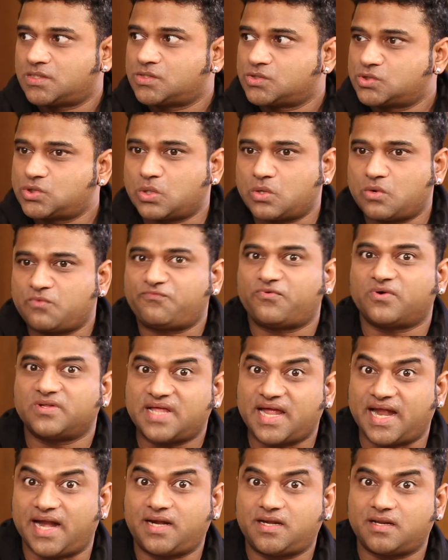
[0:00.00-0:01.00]
So for
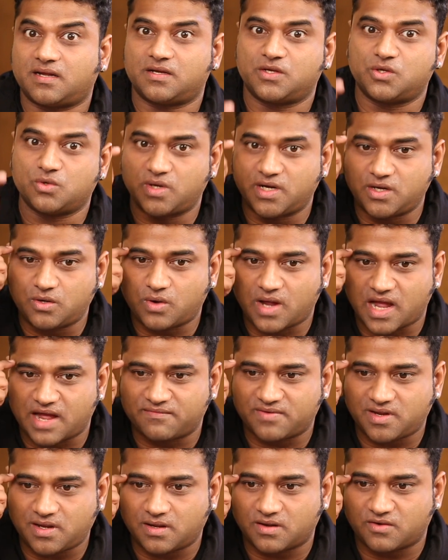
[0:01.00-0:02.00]
that, you need to
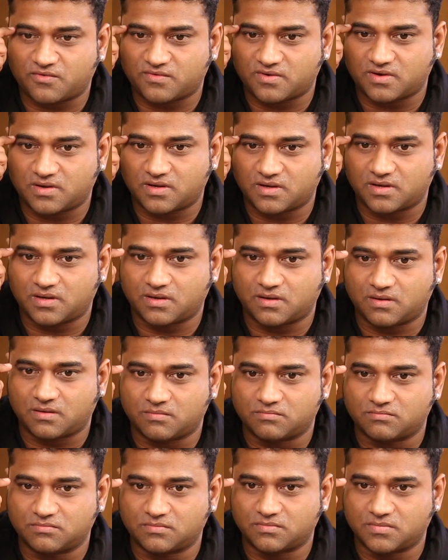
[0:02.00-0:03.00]
have a
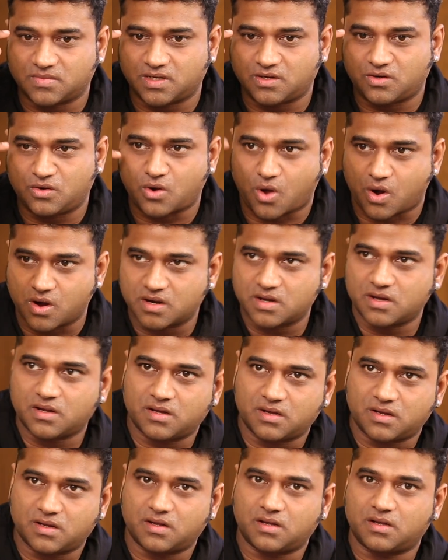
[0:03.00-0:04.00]

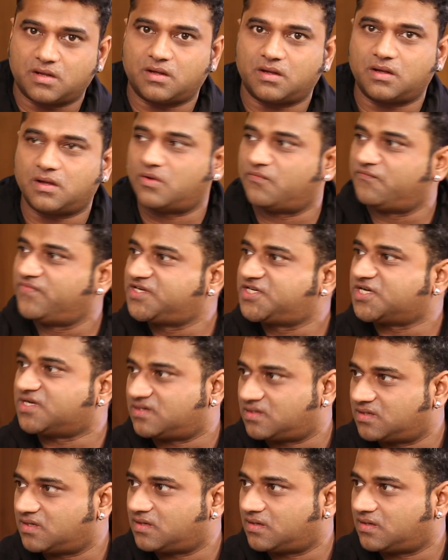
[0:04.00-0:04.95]
longer vision.